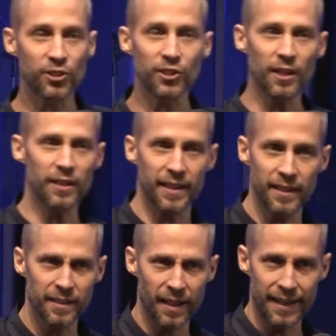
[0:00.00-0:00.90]

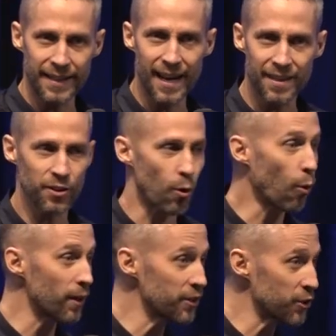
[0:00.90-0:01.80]
started and they had their
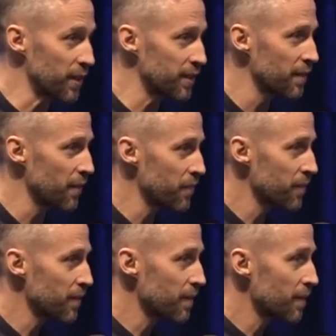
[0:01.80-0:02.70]
origin
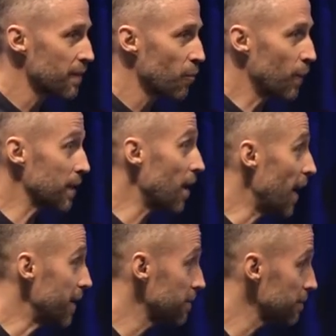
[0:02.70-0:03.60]
with
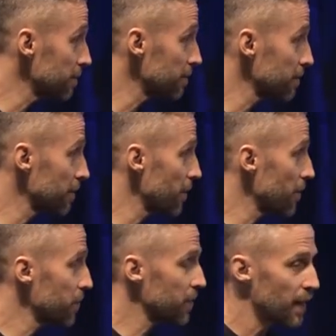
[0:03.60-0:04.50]
God.
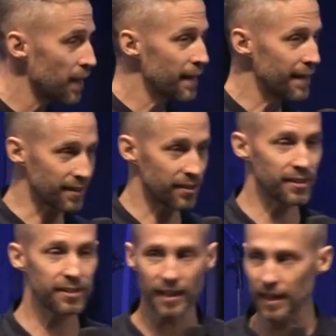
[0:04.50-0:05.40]
That's
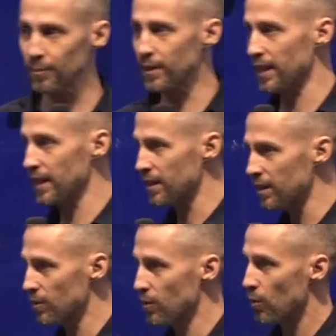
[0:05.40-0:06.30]
the same
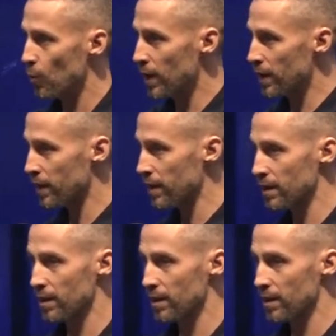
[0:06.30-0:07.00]
thing with